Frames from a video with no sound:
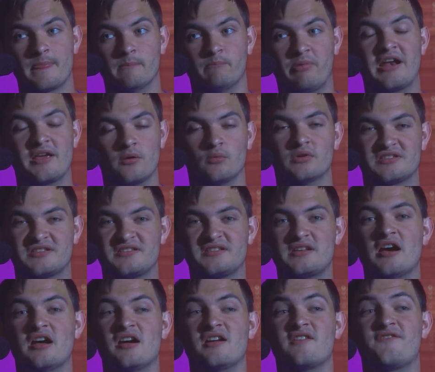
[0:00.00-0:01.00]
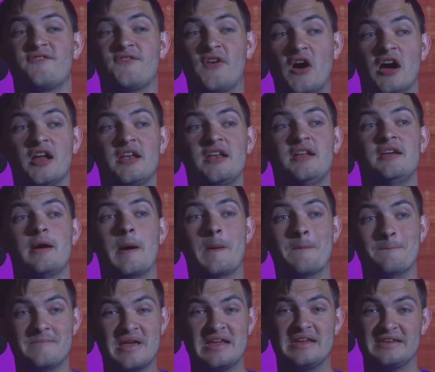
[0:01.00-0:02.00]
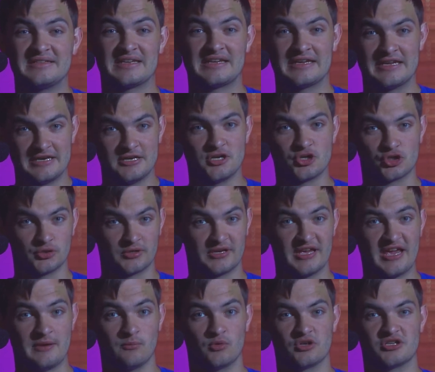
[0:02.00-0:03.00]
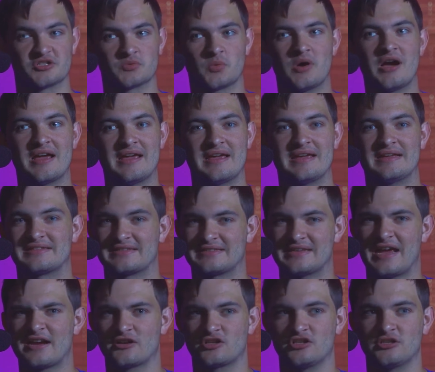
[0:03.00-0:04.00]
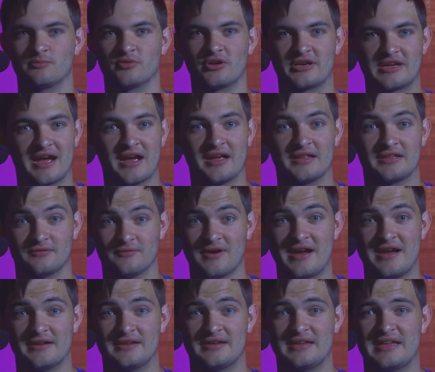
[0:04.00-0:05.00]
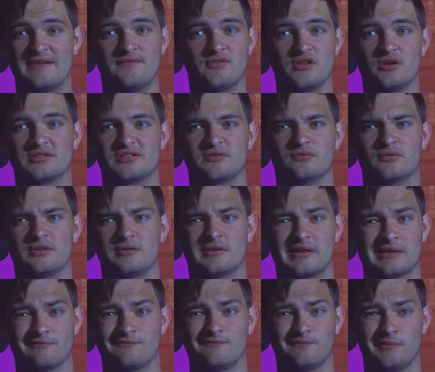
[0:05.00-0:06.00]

But it was a fun, amazing initial game, which is why it's actually pretty highly rated, even though it's only like,